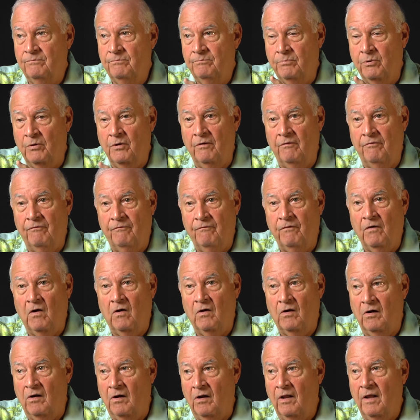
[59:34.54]
pretty
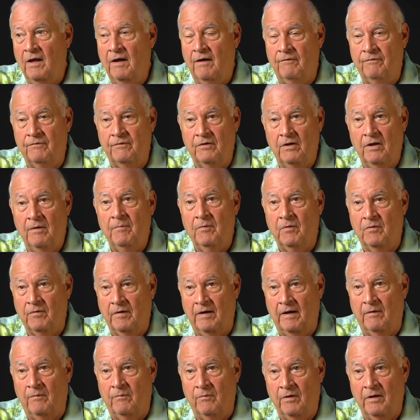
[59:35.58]
far left
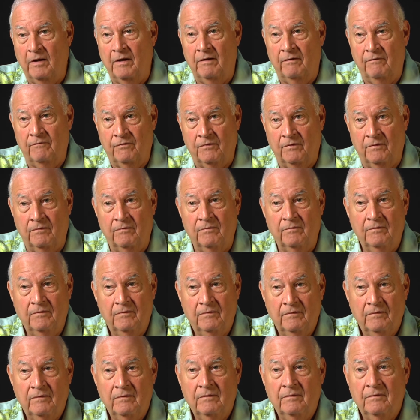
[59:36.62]
Democrat running for
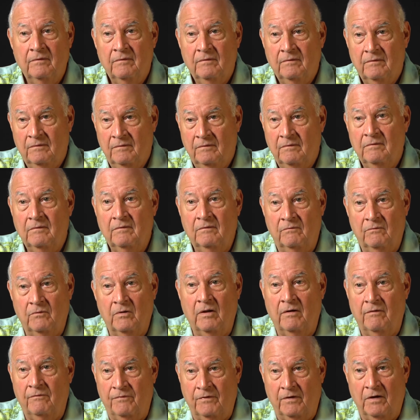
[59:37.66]

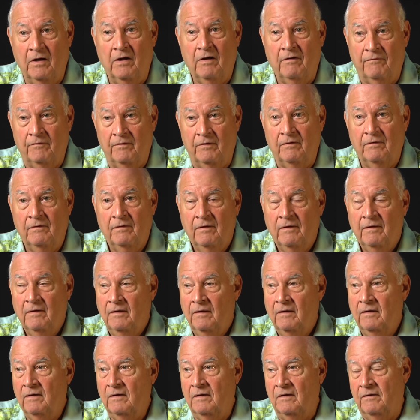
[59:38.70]
running for governor.
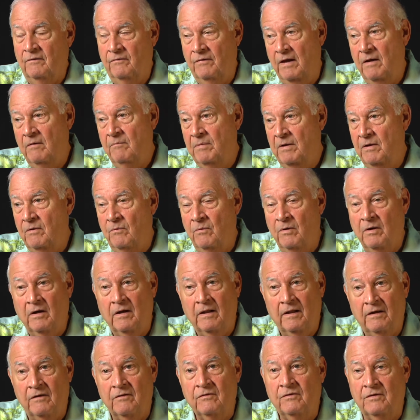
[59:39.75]
Uh, that'd be real
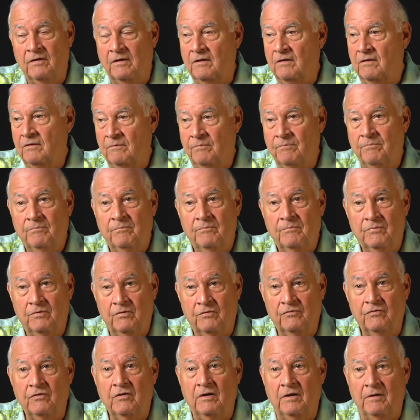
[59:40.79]
interesting to, to
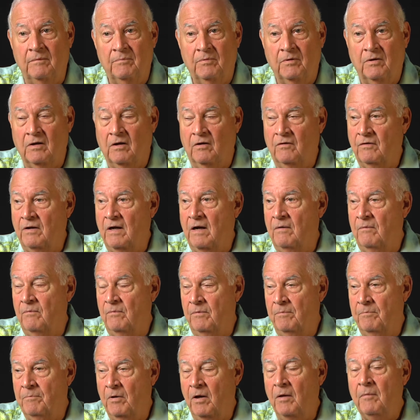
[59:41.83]
see because our
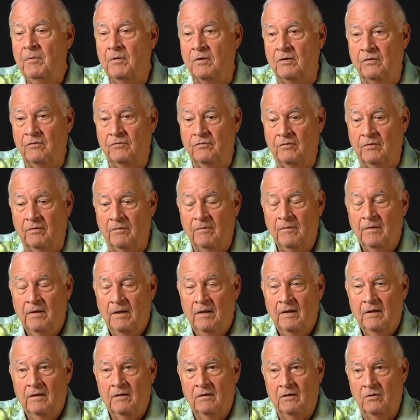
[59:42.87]
Republicans or
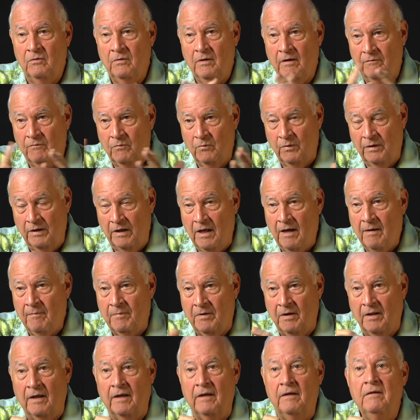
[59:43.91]
whoever we
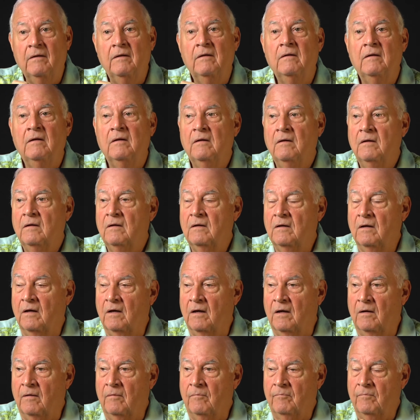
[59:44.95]
nominate
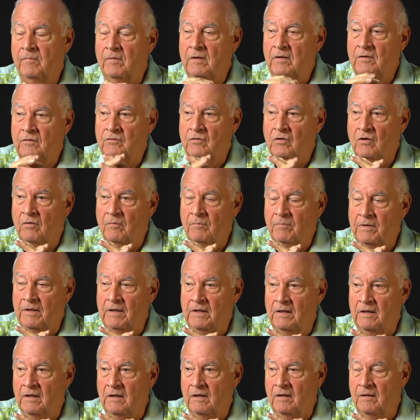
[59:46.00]
um, is going to
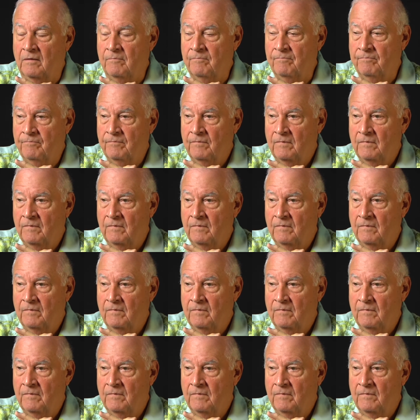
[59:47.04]
be um,